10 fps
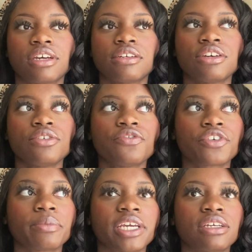I know
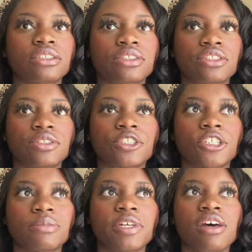for my
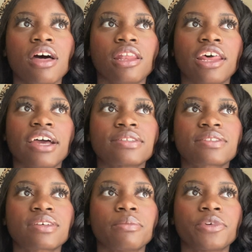internship
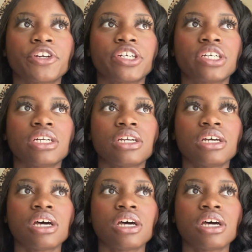last summer,